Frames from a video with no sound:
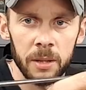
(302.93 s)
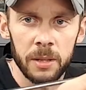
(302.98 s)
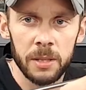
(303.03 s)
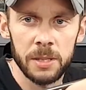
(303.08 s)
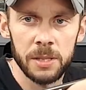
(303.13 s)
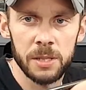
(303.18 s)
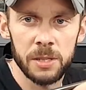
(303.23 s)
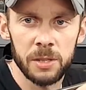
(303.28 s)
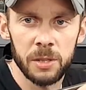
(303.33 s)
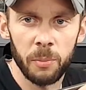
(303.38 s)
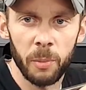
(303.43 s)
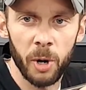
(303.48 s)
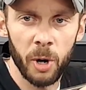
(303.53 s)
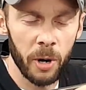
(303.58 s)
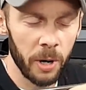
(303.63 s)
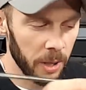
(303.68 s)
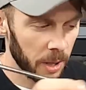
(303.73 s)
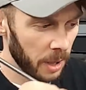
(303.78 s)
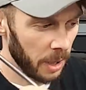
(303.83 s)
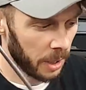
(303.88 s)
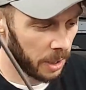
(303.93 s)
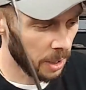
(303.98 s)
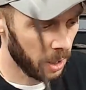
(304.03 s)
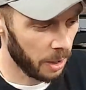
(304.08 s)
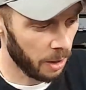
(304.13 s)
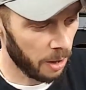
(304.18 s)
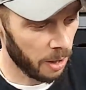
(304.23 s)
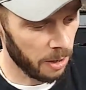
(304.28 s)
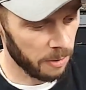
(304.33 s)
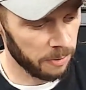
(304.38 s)
This is the bar that I cut
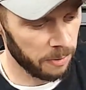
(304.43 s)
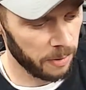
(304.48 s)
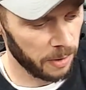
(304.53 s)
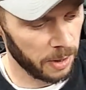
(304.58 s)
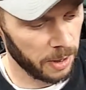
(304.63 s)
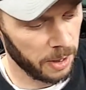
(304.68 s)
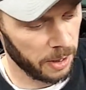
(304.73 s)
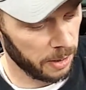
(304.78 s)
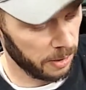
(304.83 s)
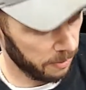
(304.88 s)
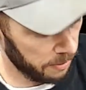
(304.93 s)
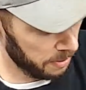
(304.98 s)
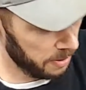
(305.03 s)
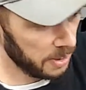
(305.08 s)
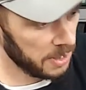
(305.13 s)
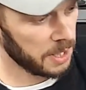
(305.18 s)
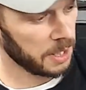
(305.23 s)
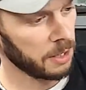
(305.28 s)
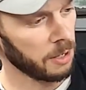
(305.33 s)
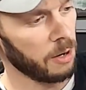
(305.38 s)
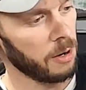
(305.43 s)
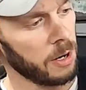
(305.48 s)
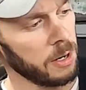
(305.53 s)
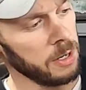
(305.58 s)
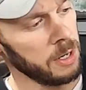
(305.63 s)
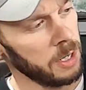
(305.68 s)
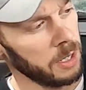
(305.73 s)
off of the car.